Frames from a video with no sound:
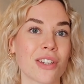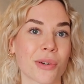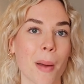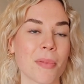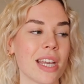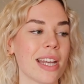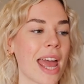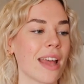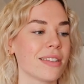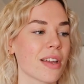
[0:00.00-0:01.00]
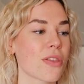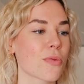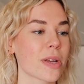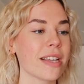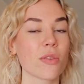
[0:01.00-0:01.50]
Interrupted. And
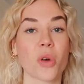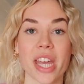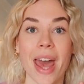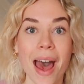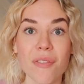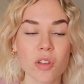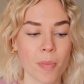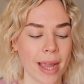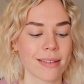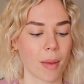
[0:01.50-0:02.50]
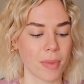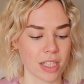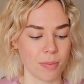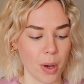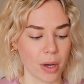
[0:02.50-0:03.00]
the reason why I haven't picked up
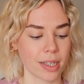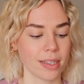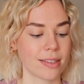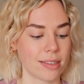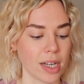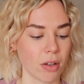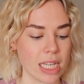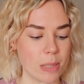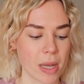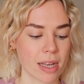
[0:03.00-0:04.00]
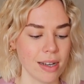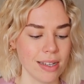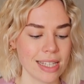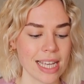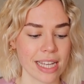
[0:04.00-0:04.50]
this book still is
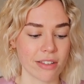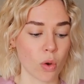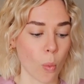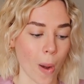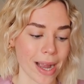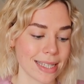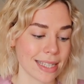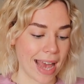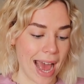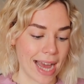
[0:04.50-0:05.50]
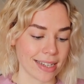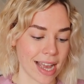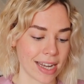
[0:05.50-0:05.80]
because it is quite sad,